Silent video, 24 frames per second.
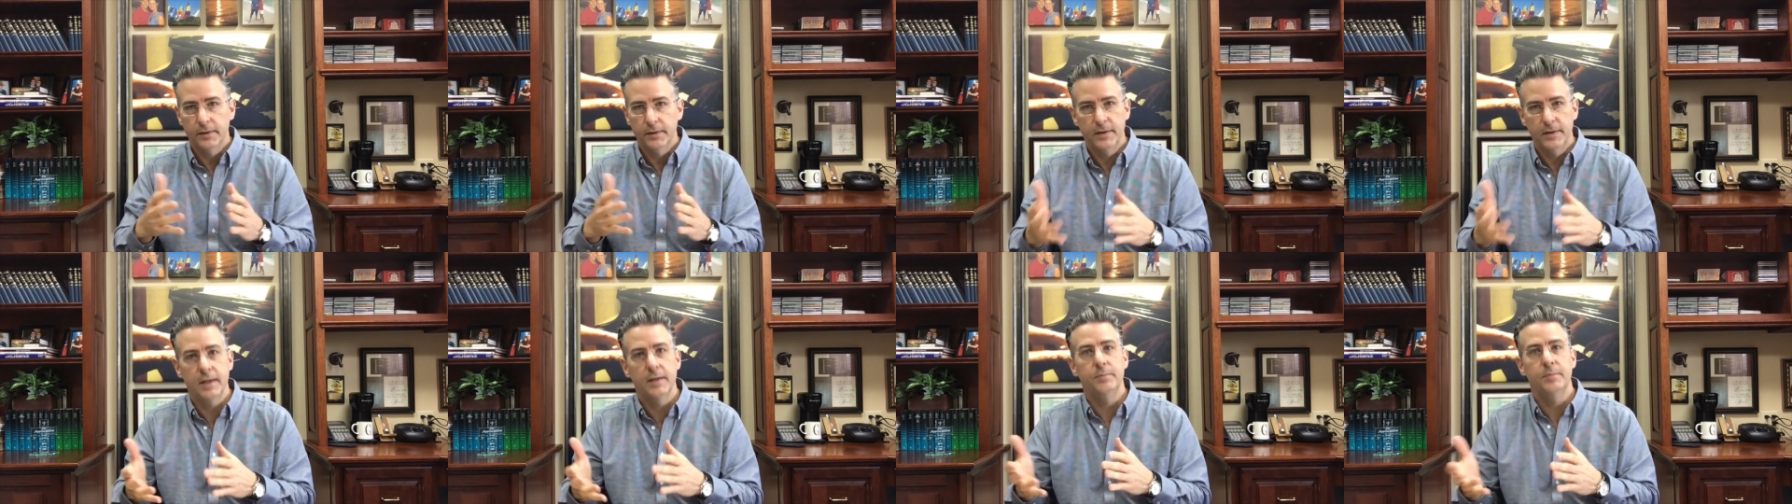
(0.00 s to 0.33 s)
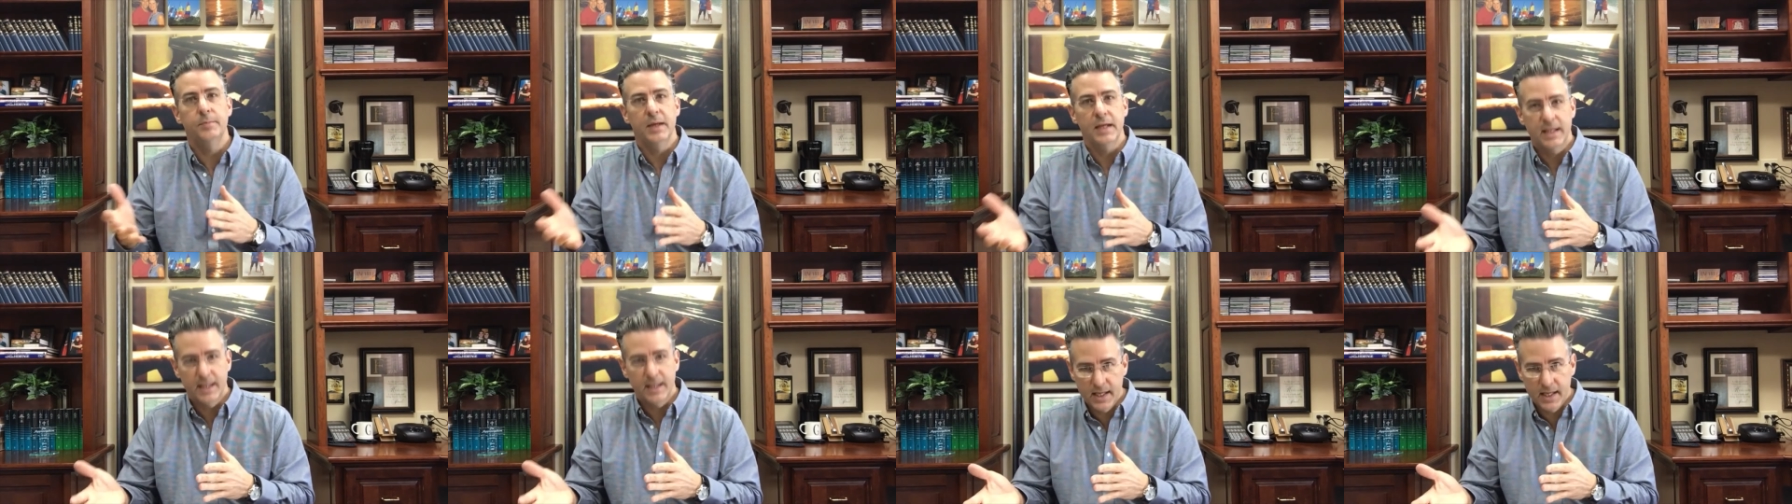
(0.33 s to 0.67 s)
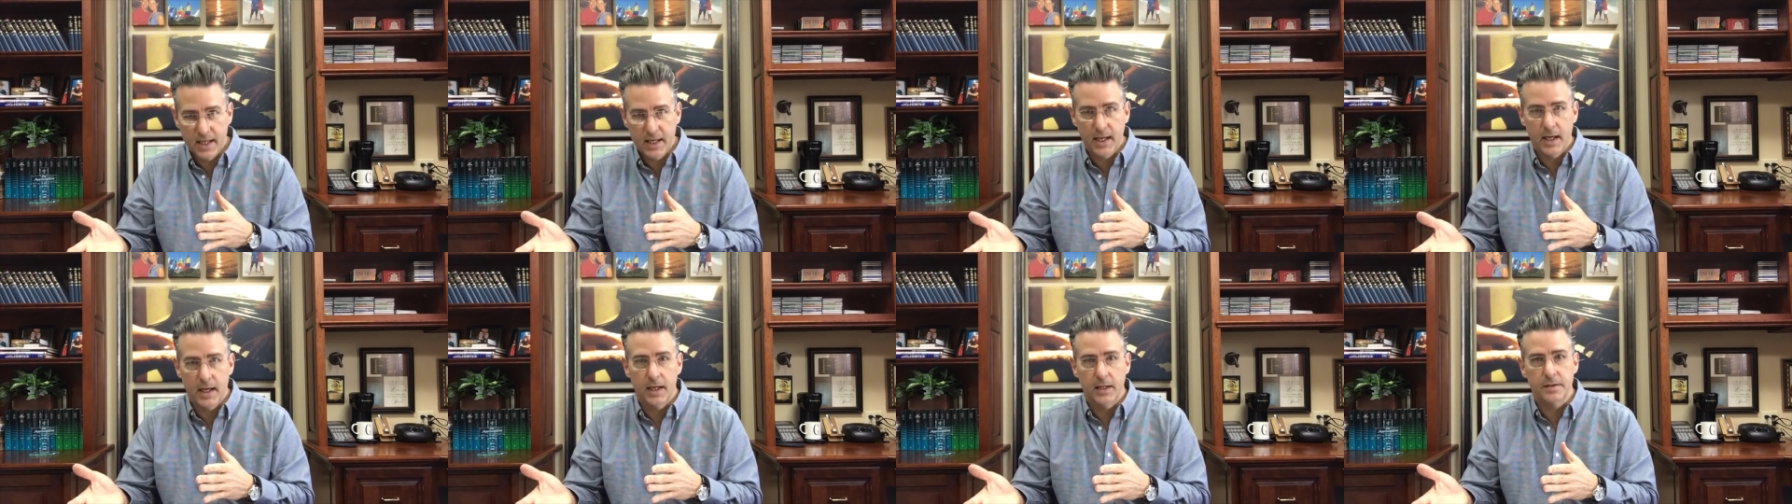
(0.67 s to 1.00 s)
it
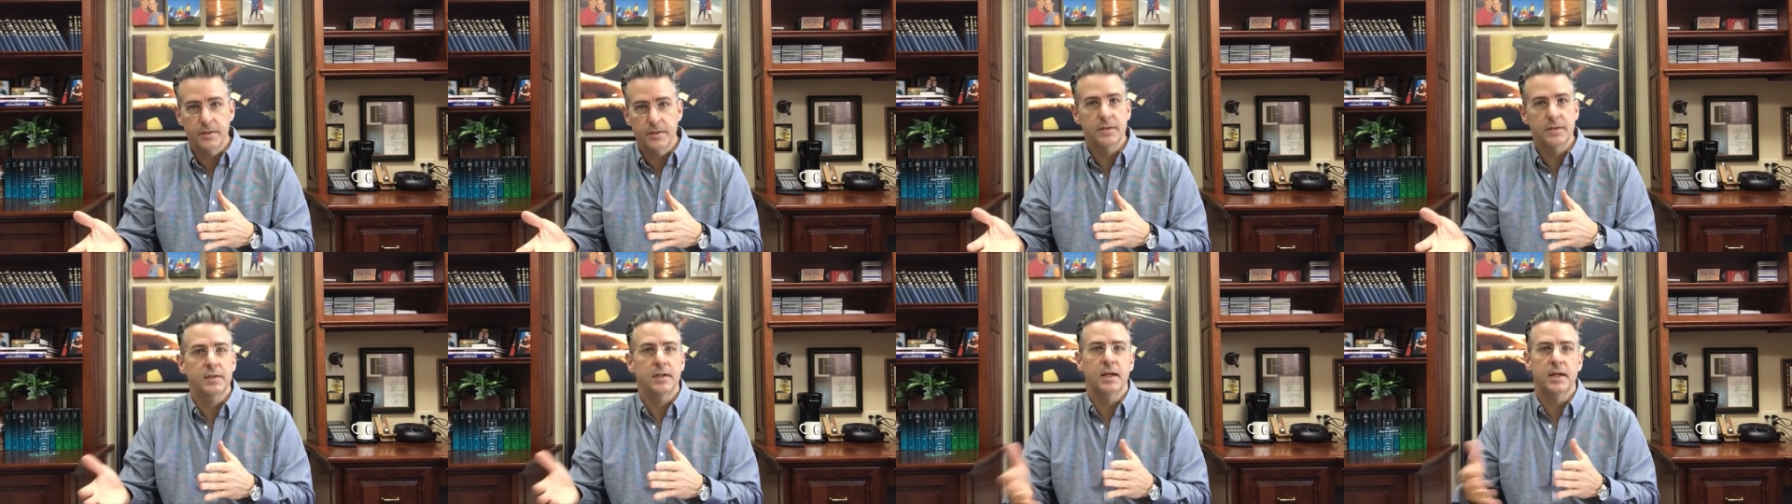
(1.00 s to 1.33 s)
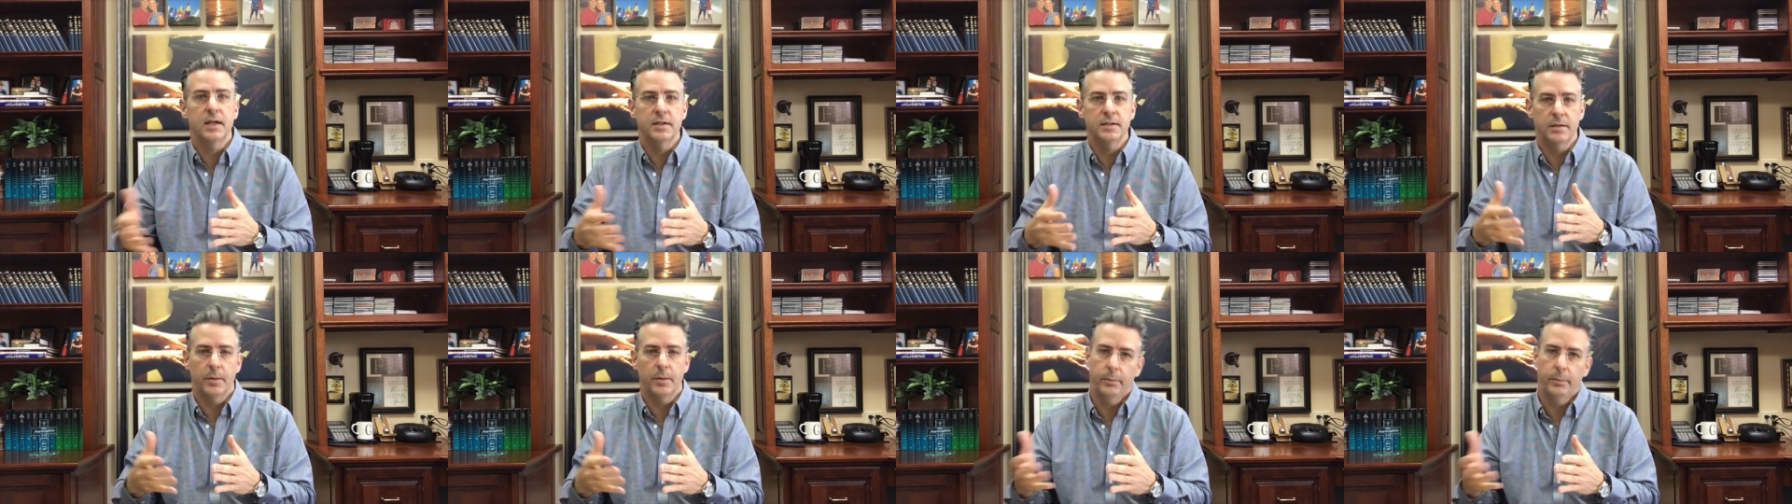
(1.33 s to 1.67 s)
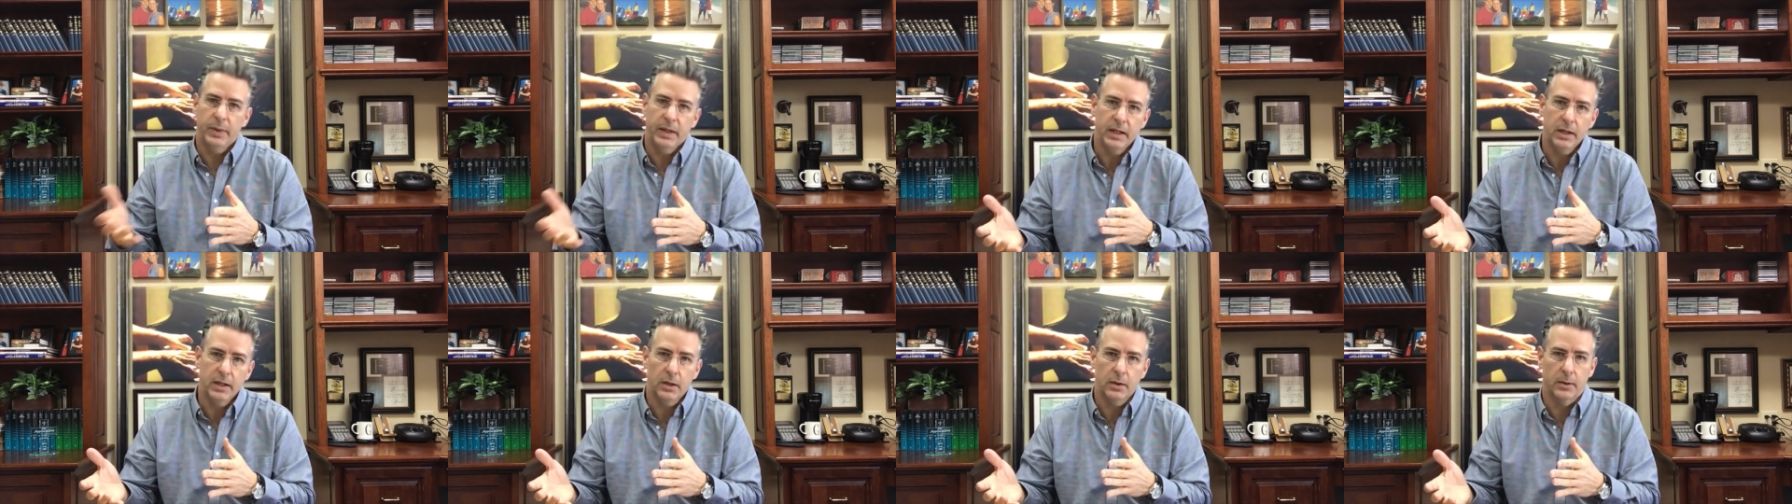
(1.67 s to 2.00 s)
begins his
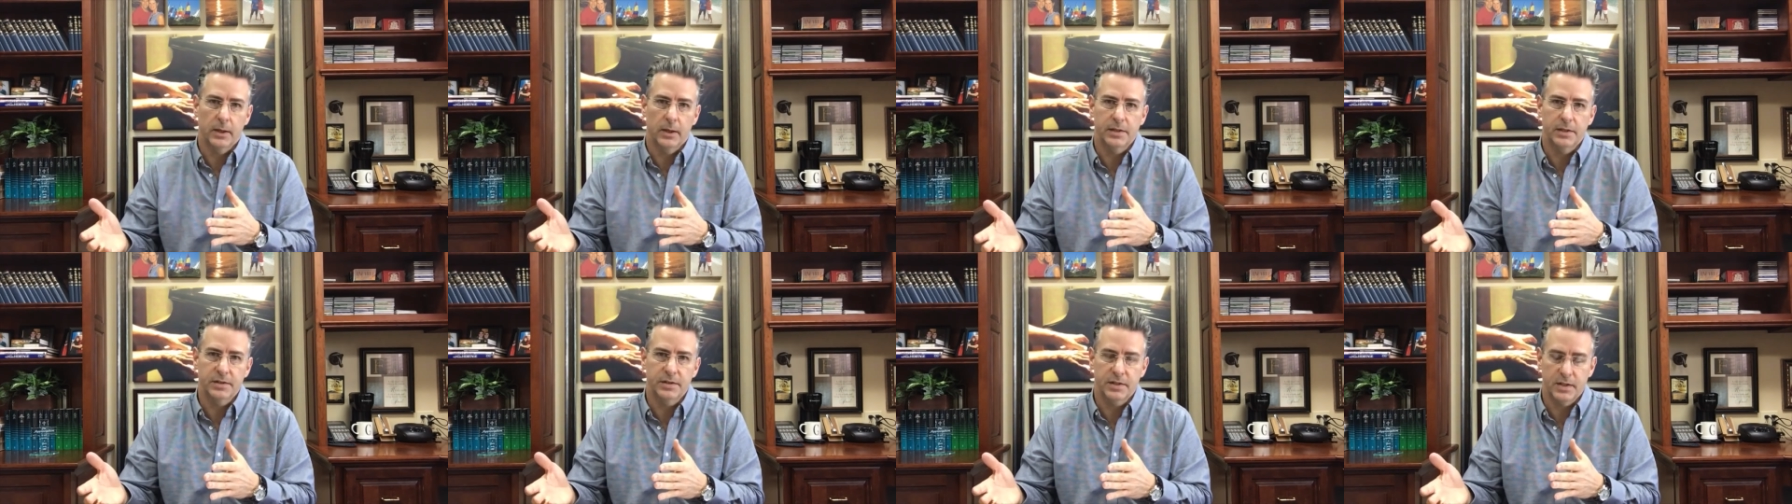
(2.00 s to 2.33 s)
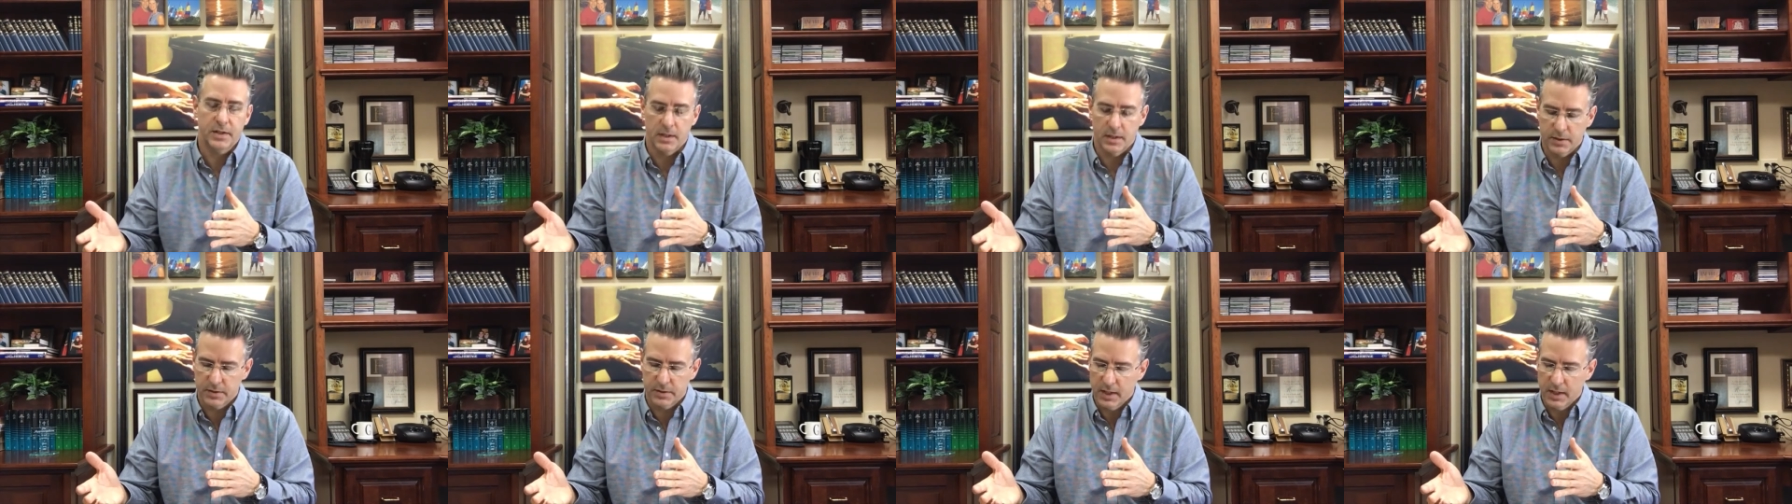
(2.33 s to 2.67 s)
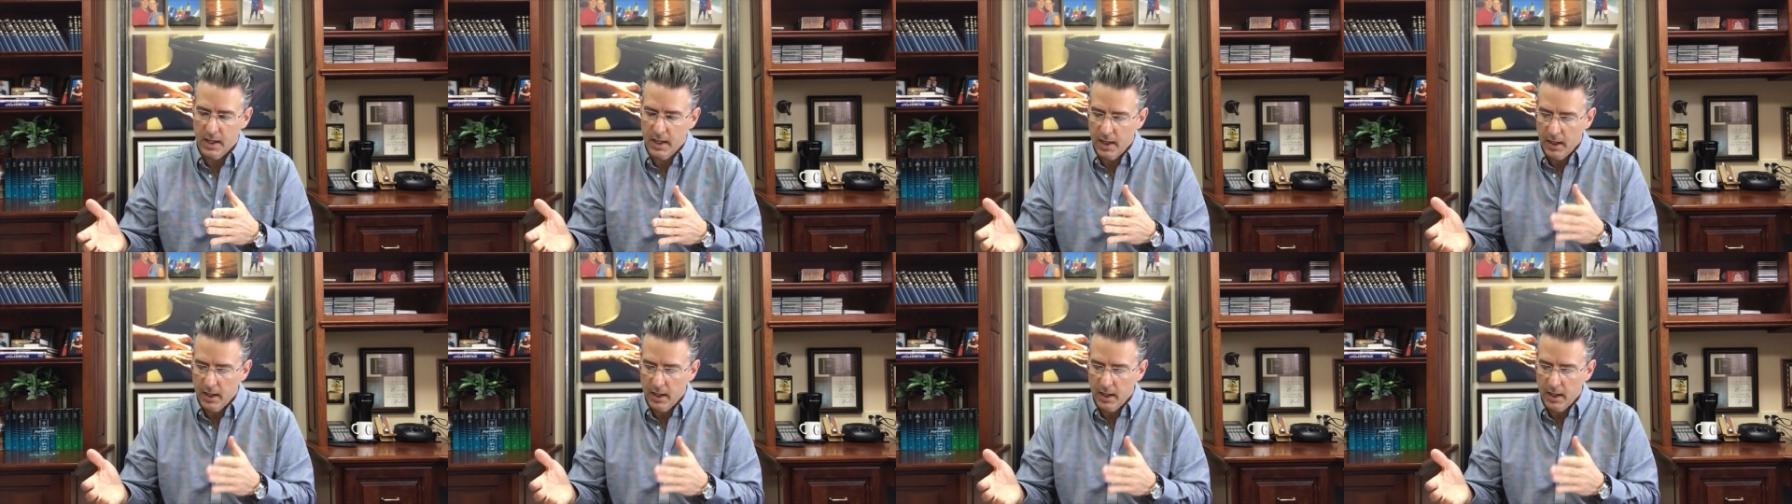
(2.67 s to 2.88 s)
appearances.